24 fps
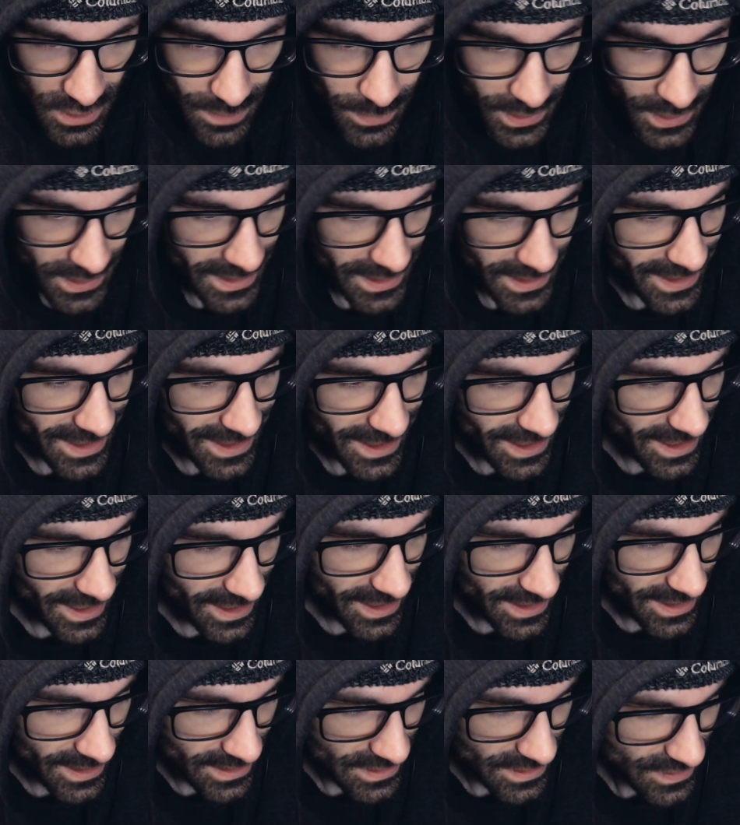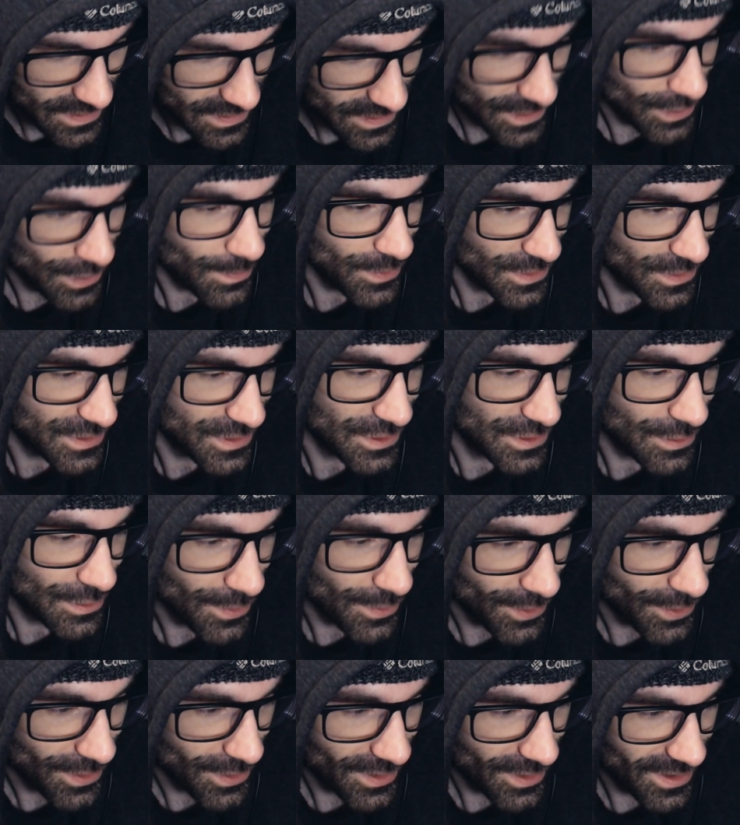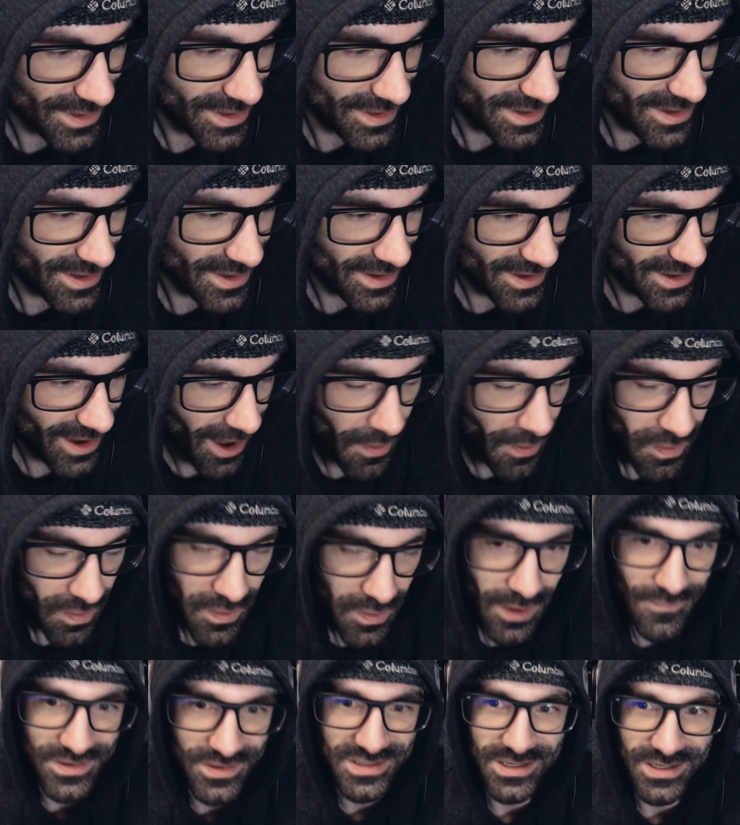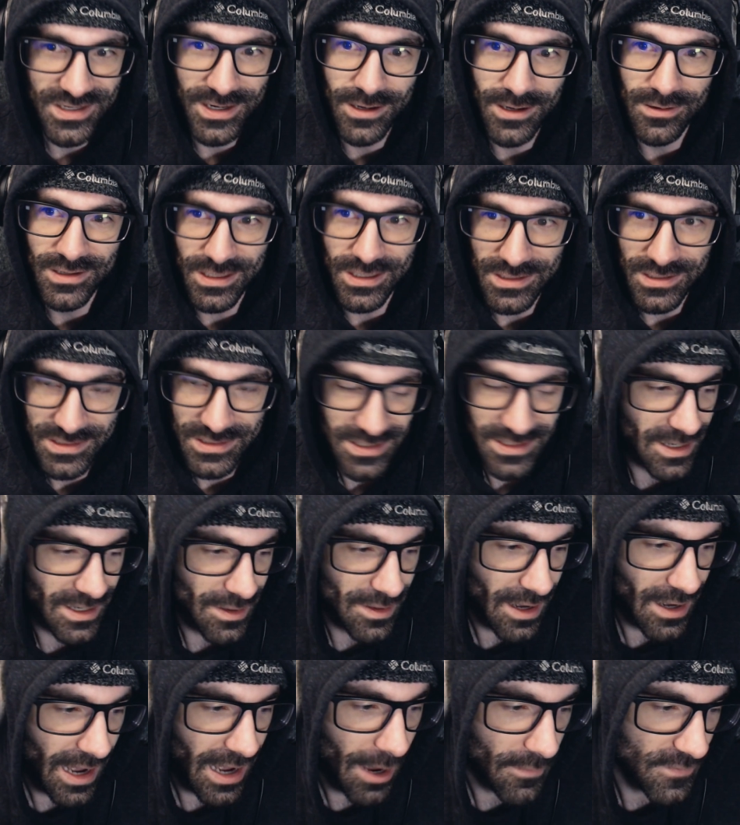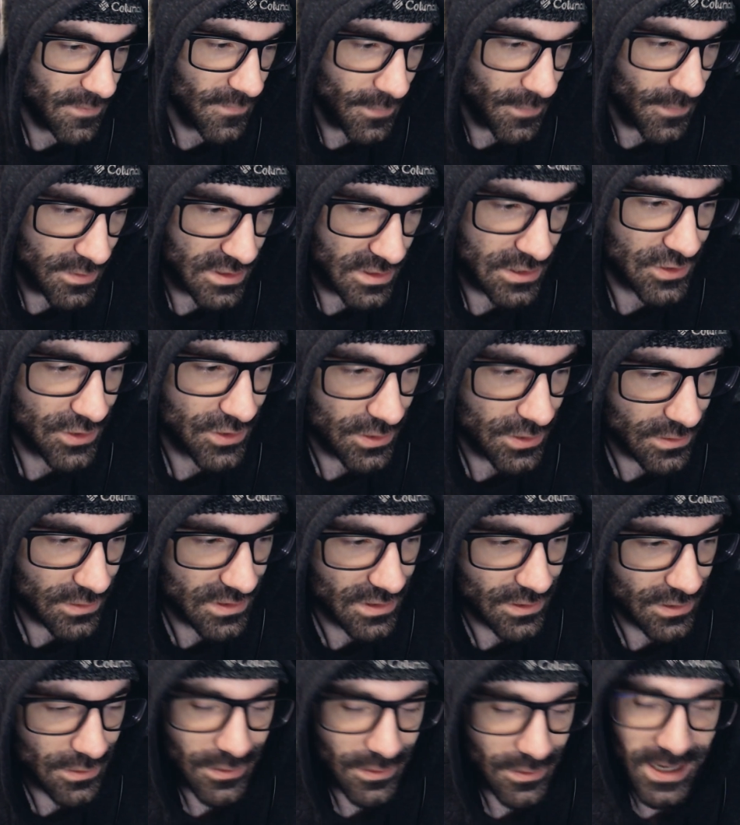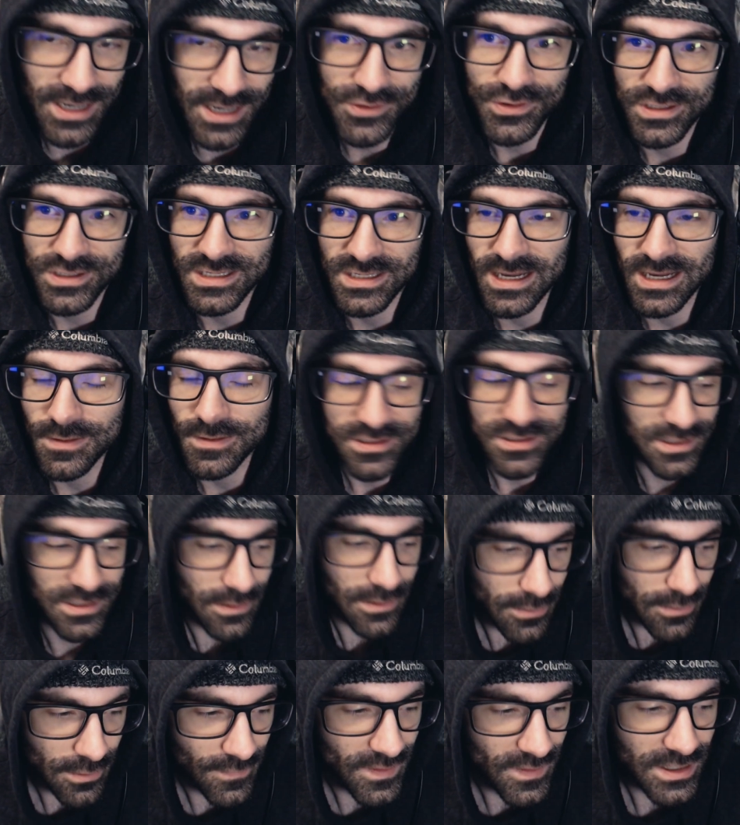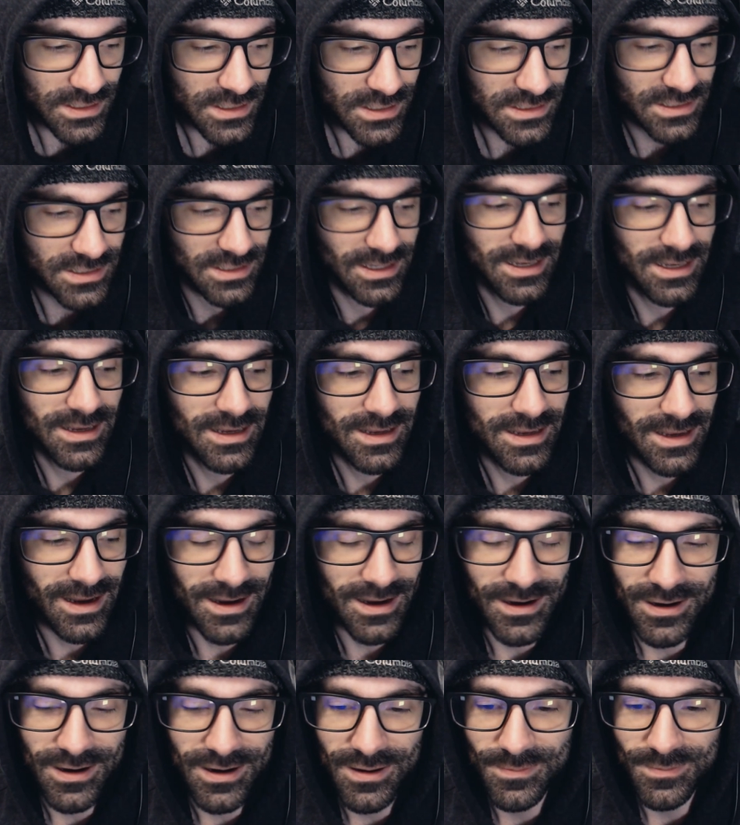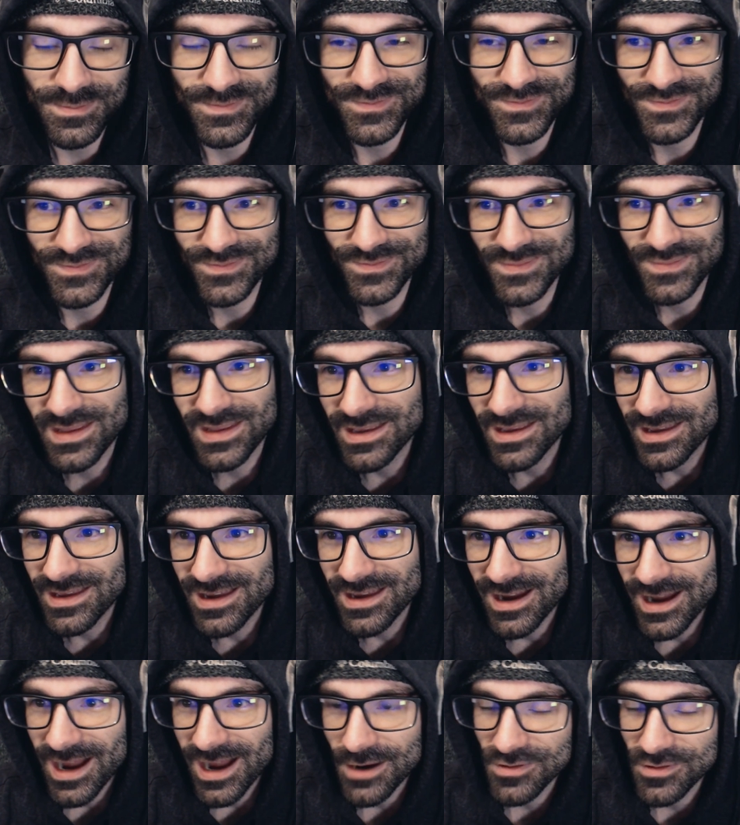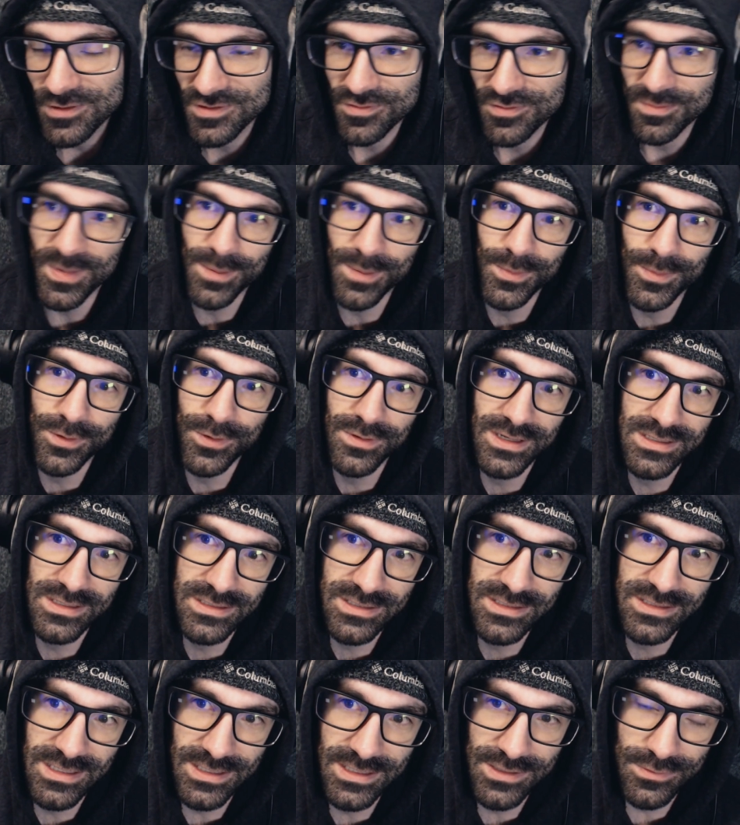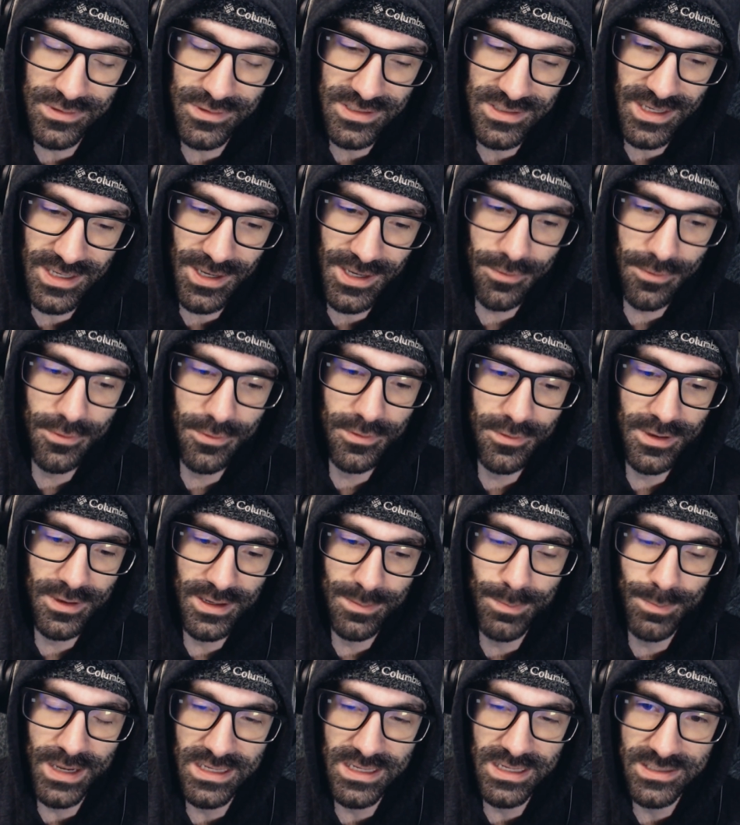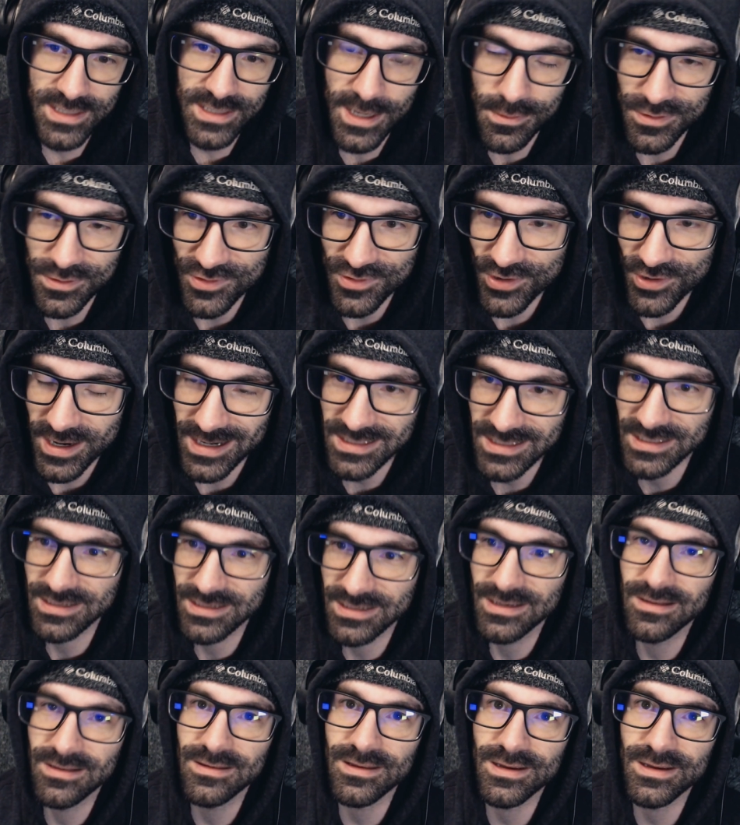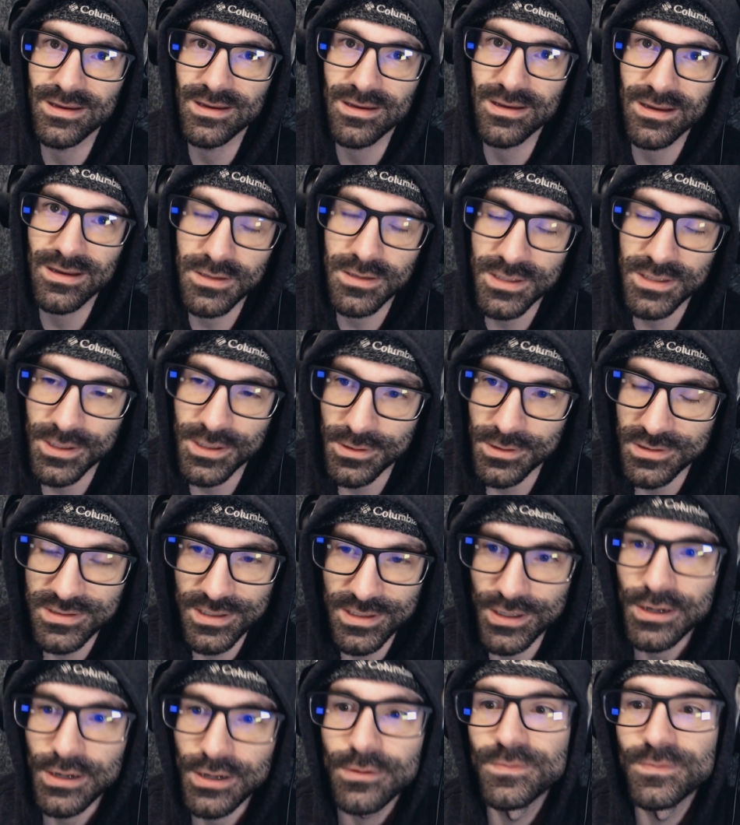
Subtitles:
But he is super. I love his style because I was first introduced to Antrix on the solo device. Um, I just remember like listening to his killer like bassy house tracks like years ago.